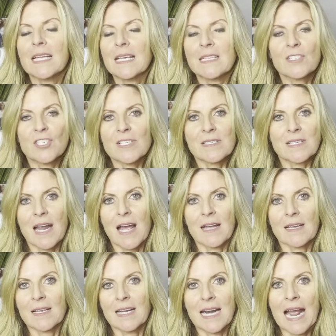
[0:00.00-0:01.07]
it's just not
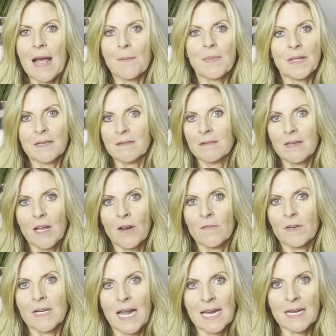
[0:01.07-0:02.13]
gonna happen
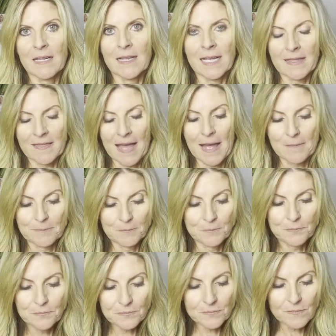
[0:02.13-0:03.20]
overnight like that.
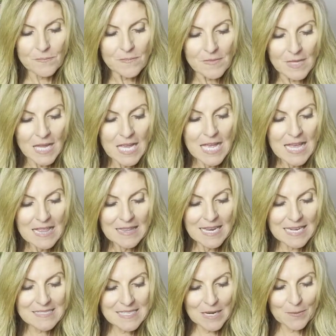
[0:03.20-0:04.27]

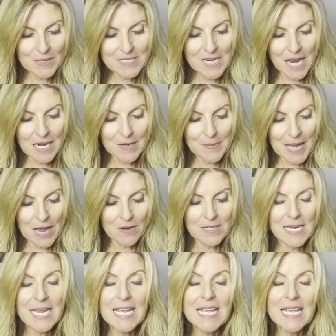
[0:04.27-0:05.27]
Next thing I wanna talk about